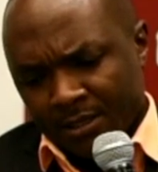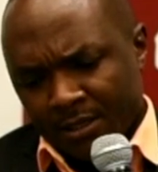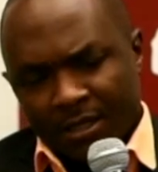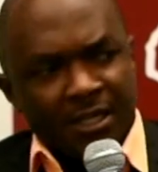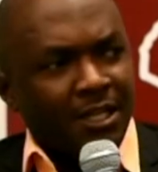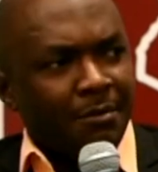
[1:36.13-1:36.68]

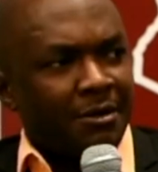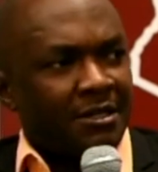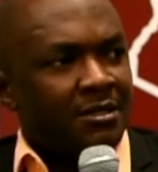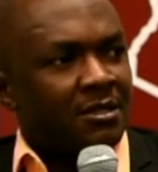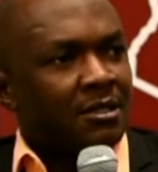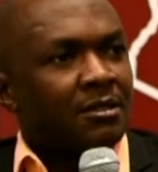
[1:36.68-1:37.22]
Kenya Met
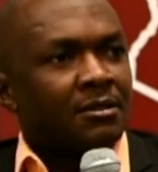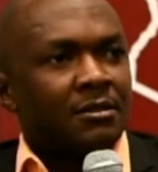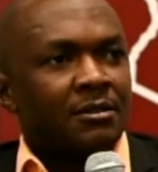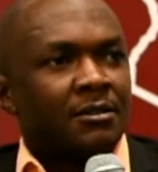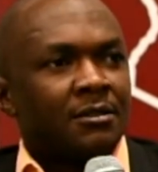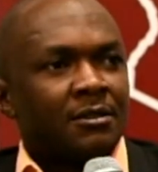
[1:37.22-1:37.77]

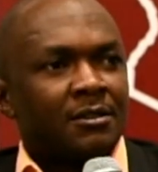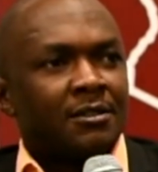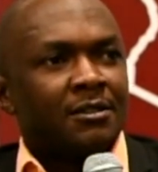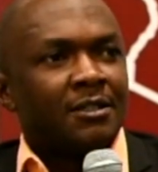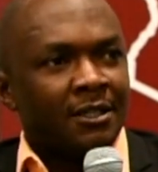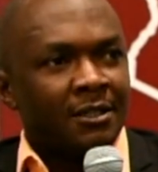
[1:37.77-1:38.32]

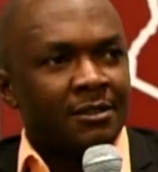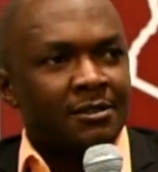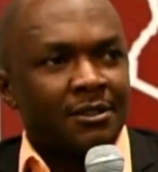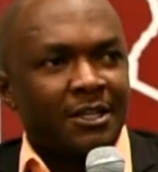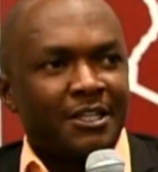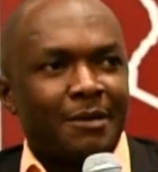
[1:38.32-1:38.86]

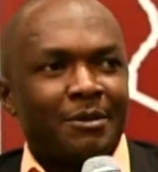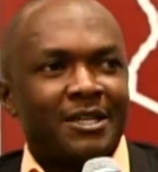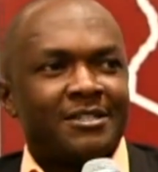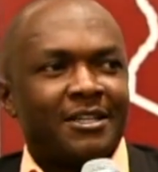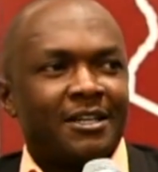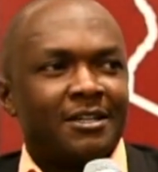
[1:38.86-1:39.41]

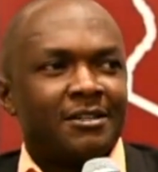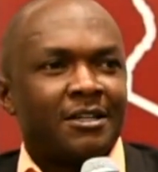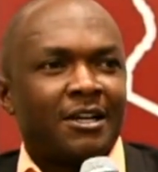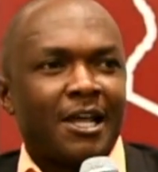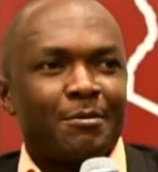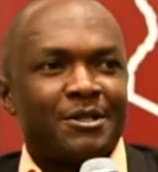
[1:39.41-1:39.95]
and
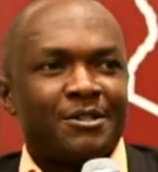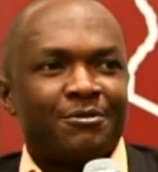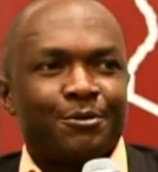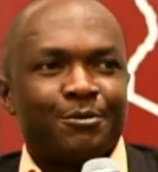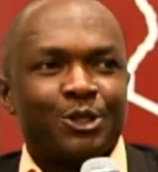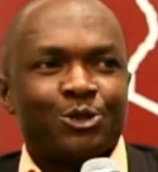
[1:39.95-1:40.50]
climate
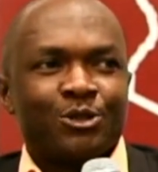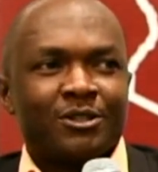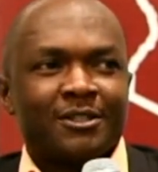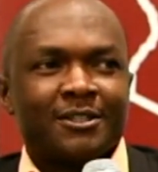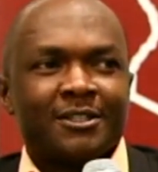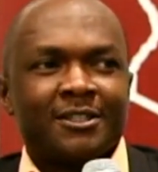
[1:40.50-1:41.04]

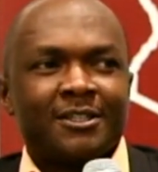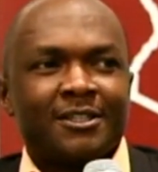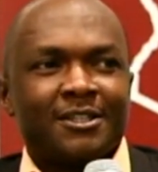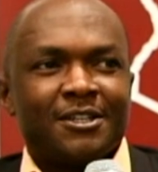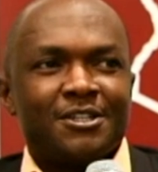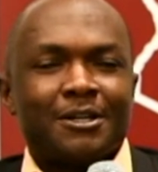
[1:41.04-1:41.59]
information,
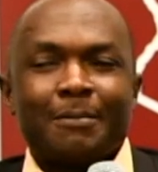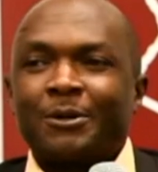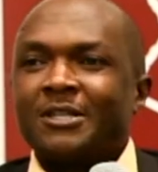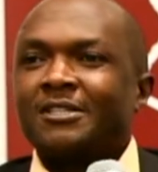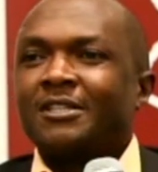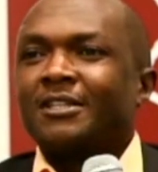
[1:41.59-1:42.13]

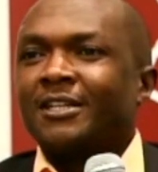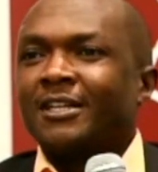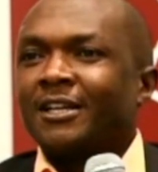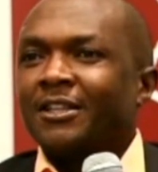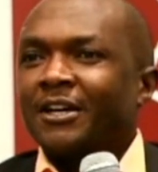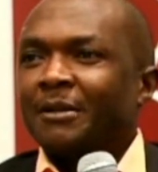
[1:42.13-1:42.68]
interpreting the
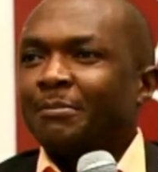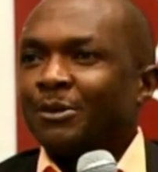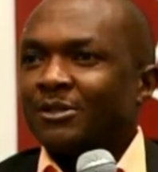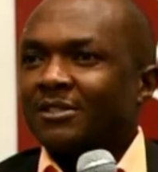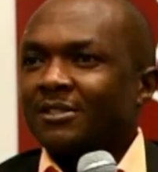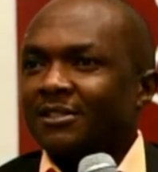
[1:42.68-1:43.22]

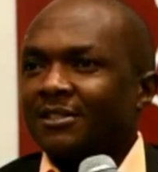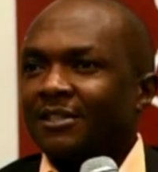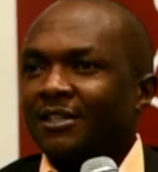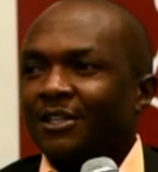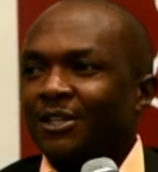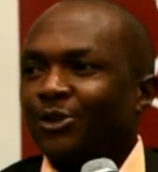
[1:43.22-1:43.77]
reports.
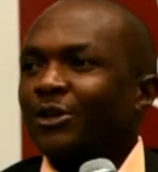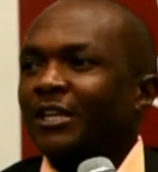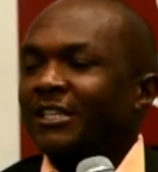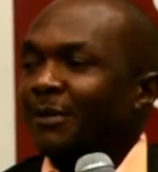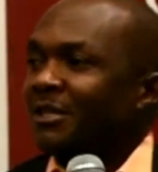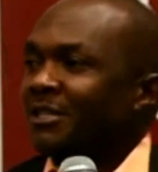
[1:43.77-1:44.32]

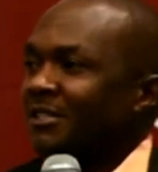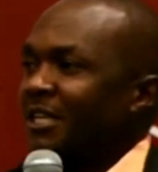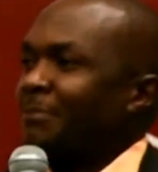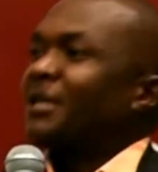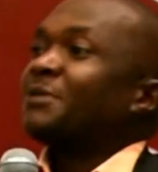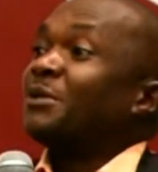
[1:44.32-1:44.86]
Kenya Met is a
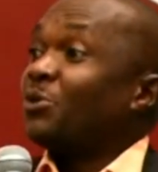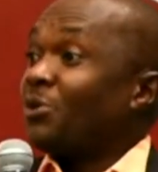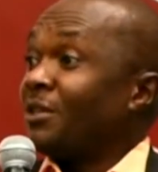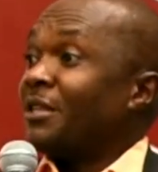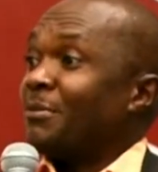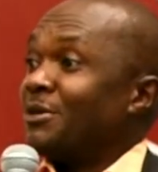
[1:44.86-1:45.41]
department within
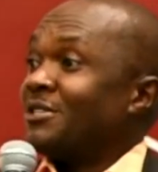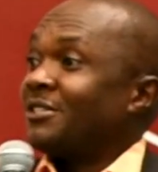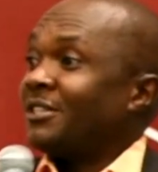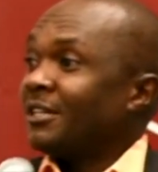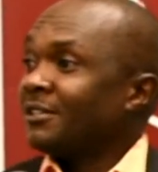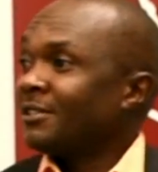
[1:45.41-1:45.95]
the ministry.
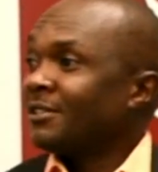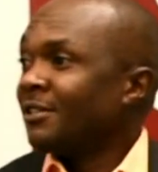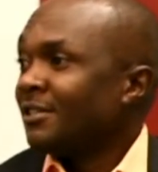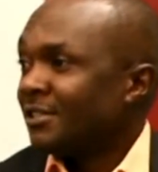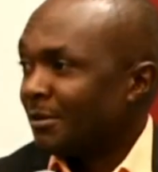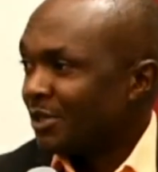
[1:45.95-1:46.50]

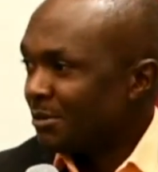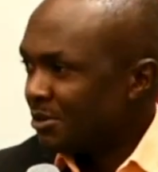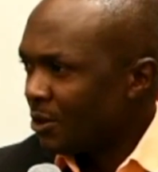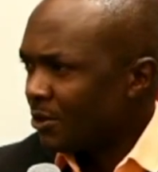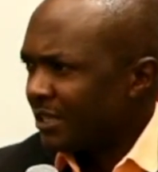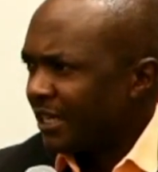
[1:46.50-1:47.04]
Sometimes it
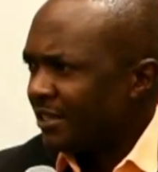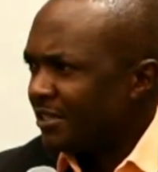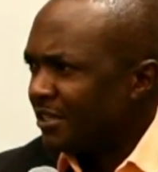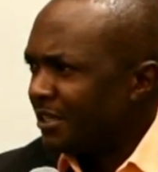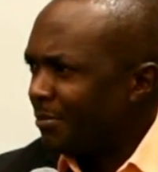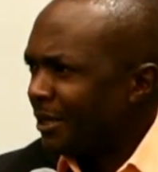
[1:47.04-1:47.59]
looks like it's
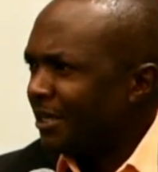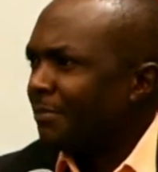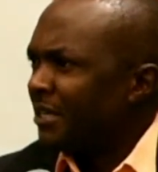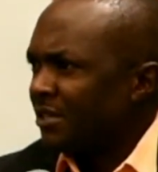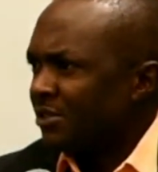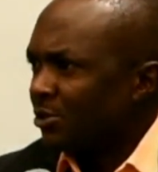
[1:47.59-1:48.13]
independent, but
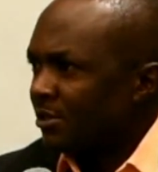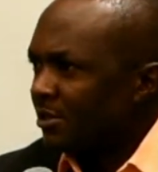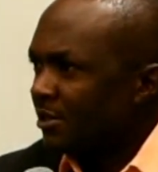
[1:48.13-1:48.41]
it's not.